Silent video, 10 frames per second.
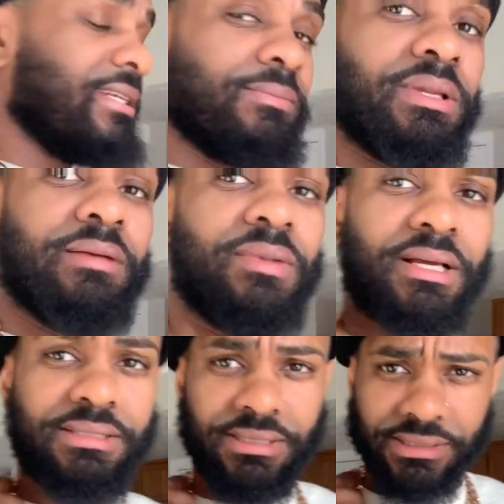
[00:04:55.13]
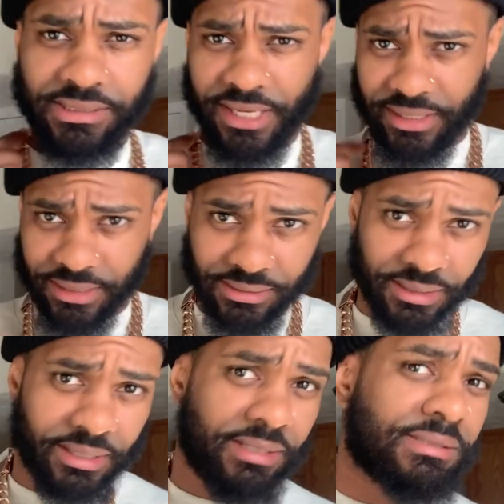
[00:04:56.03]
to play mine to the side like
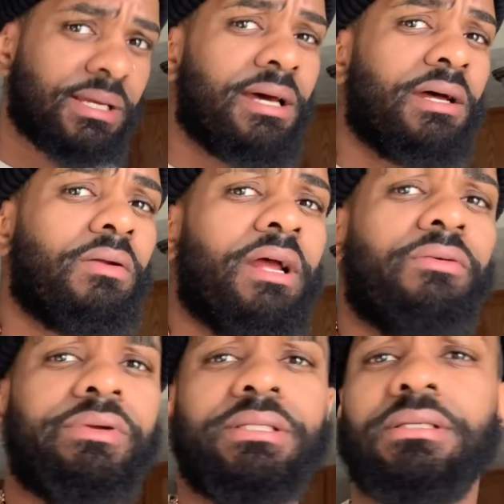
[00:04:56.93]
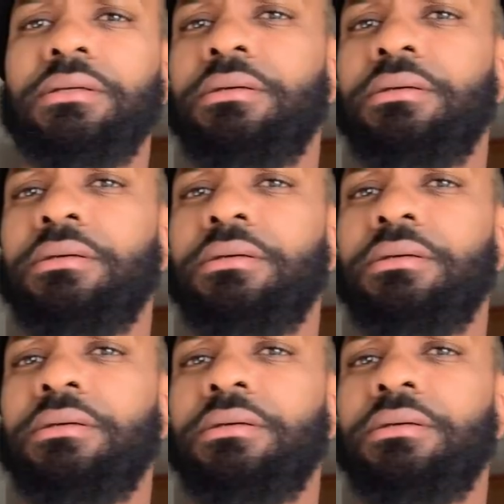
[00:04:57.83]
that, inside out. I don't really,